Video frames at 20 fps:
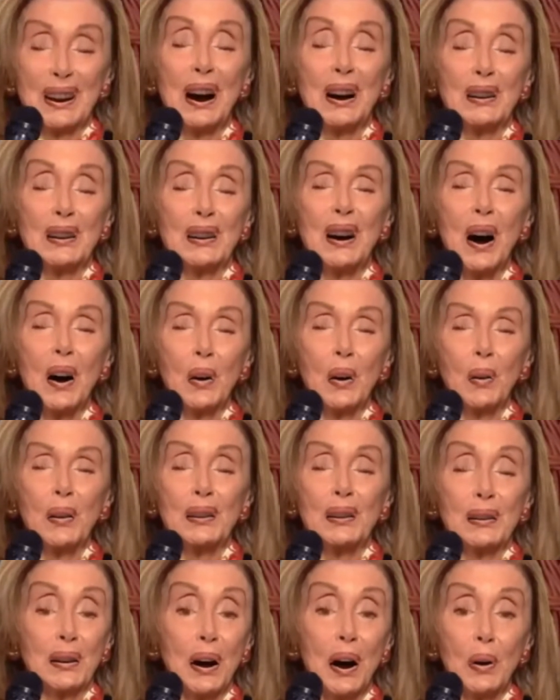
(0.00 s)
Joe,
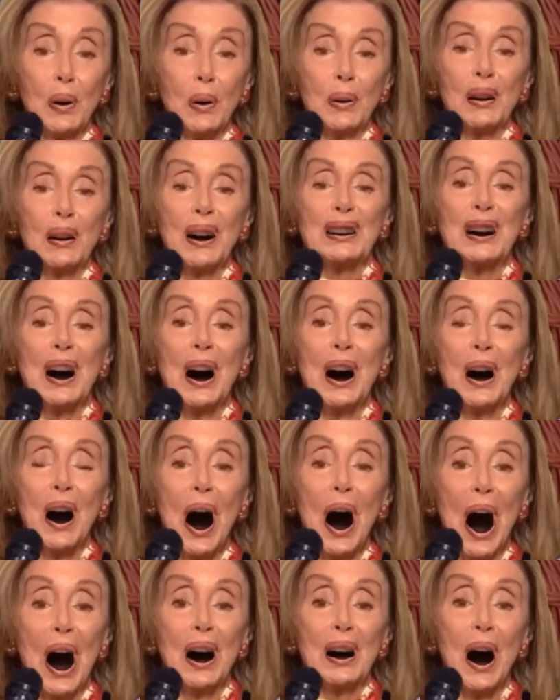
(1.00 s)
Joe, say,
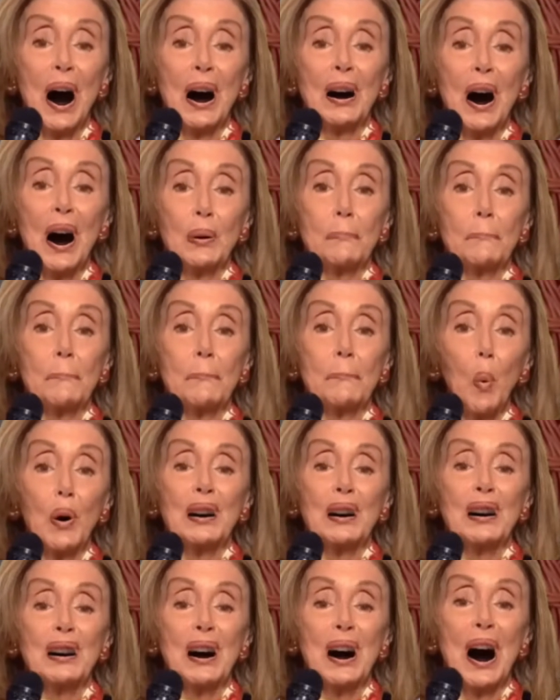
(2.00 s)
I like moist
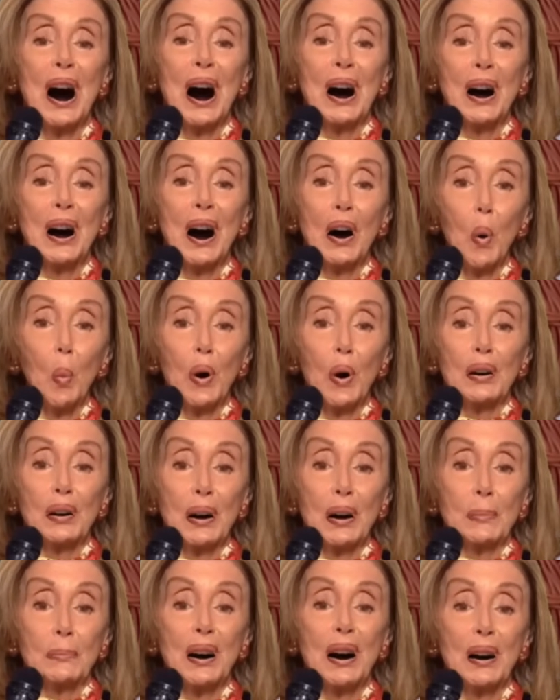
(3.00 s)
cake with
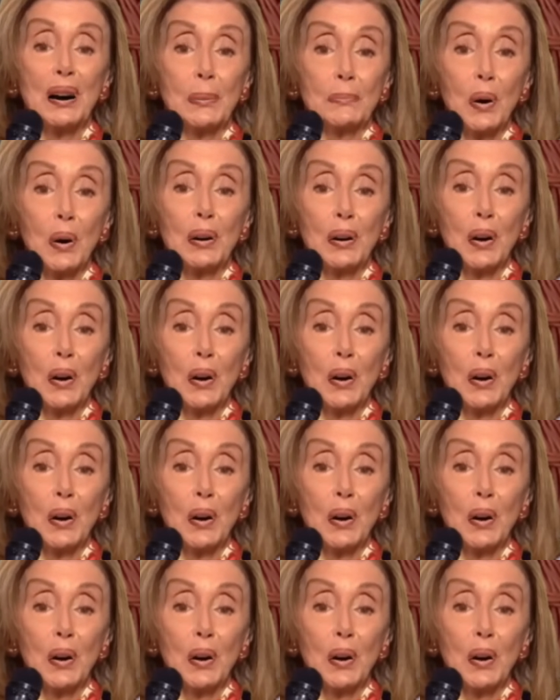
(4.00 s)
peanut butter.